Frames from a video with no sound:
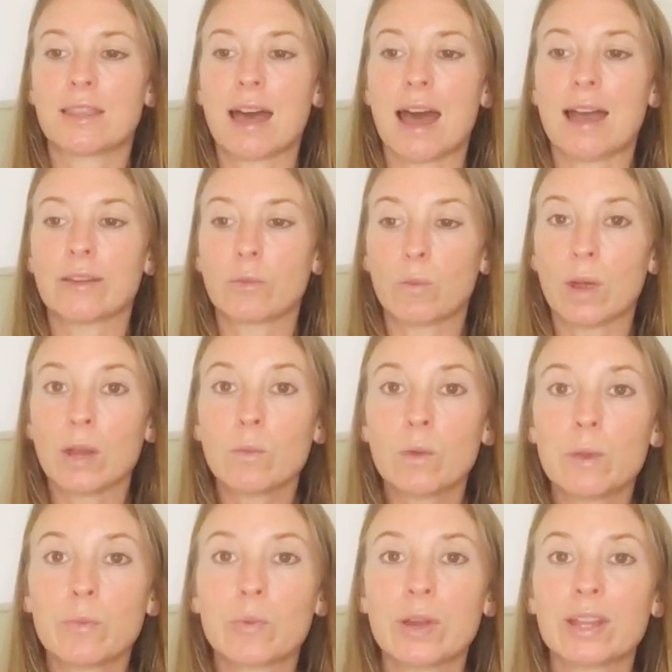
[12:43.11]
that when we
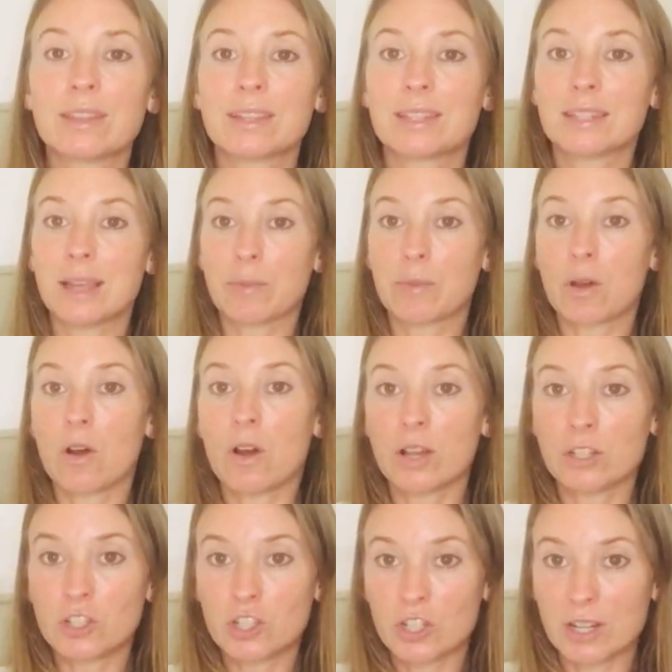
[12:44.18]
bring the
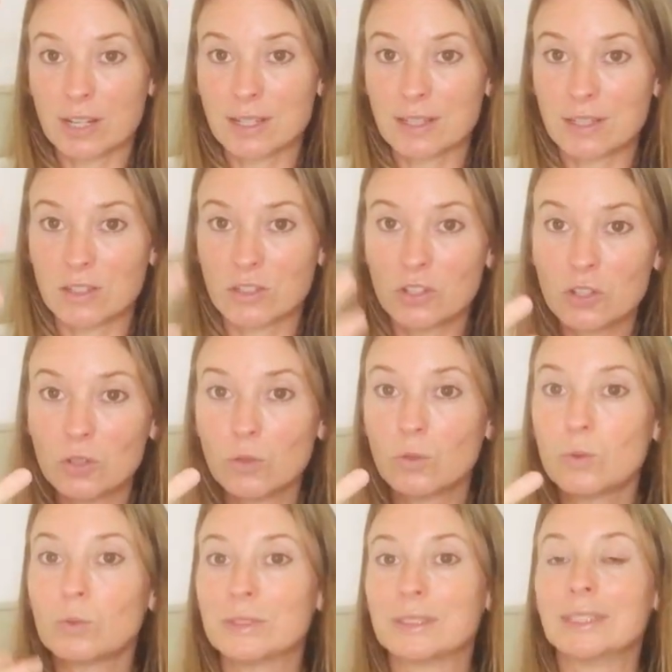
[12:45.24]
subconscious
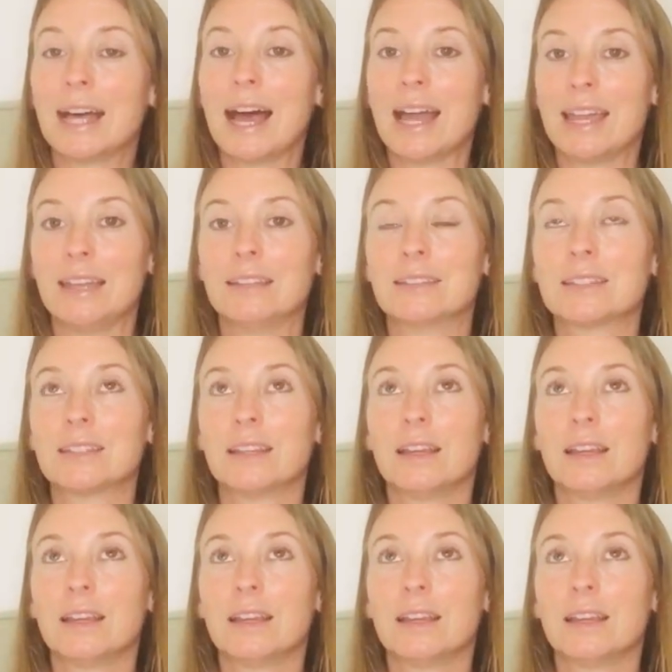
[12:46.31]
to light,